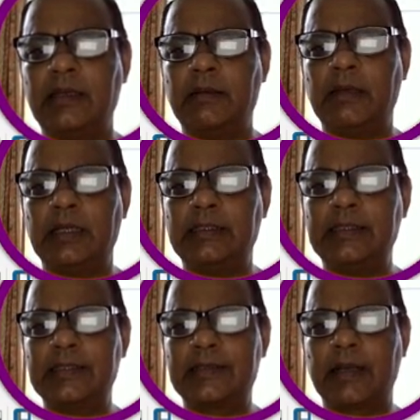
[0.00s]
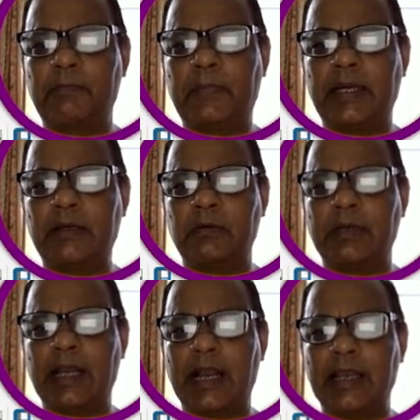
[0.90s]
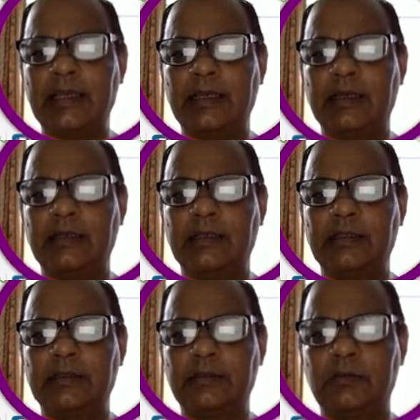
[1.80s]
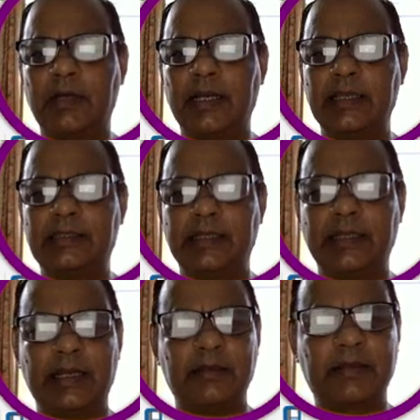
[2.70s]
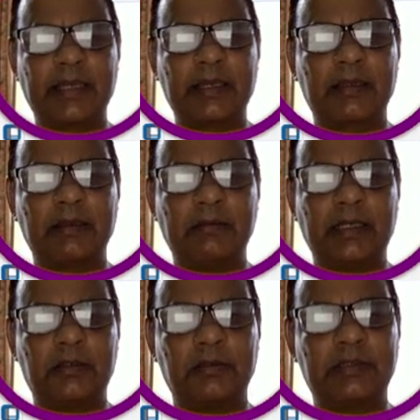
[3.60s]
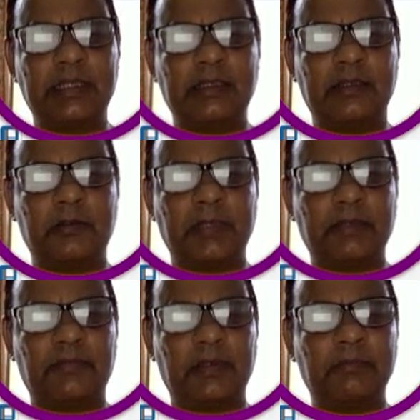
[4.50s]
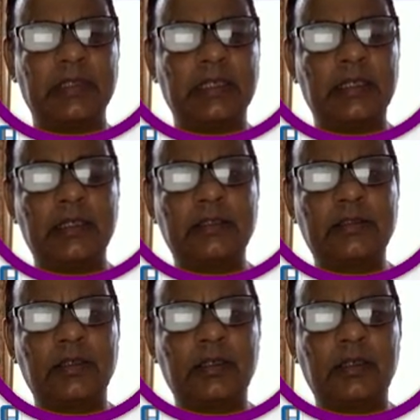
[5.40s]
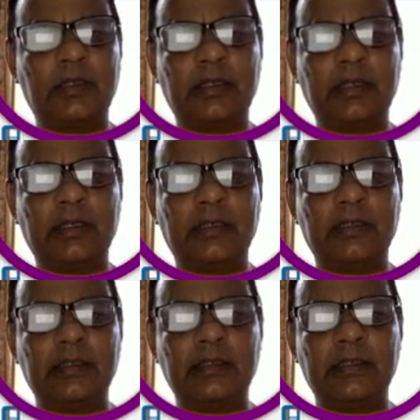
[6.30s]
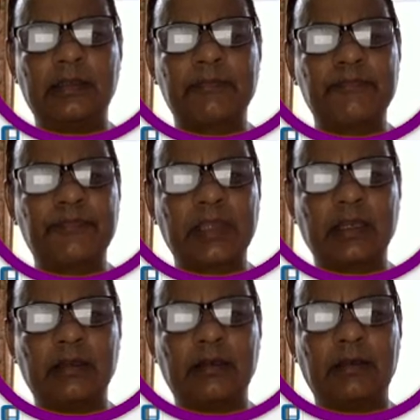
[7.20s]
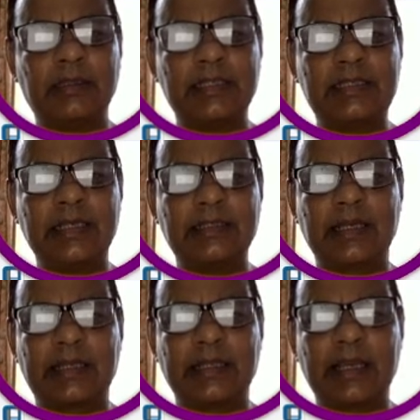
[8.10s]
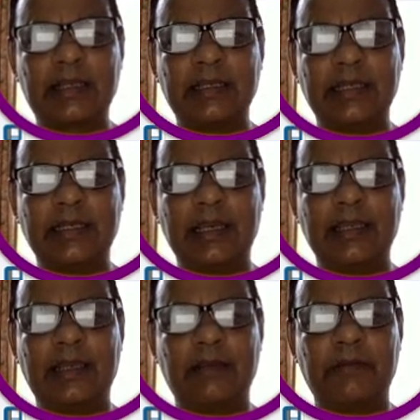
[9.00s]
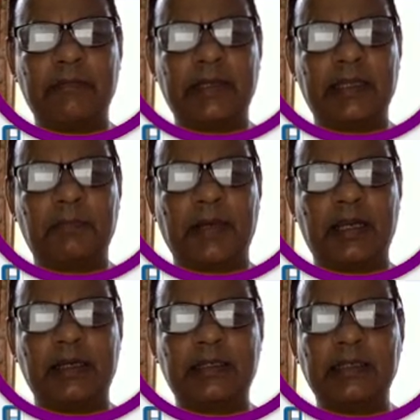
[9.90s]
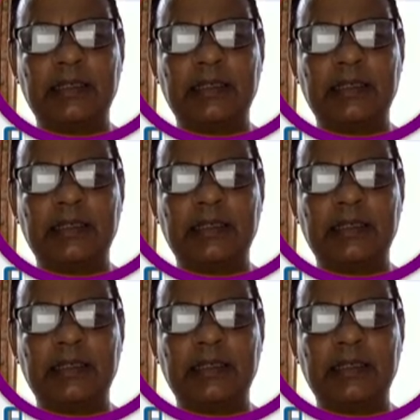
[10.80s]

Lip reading: this is subpart I, 2I, 3I, okay, 1, 2, 3 in Roman form. So all these things are there. Italic alphabetic part,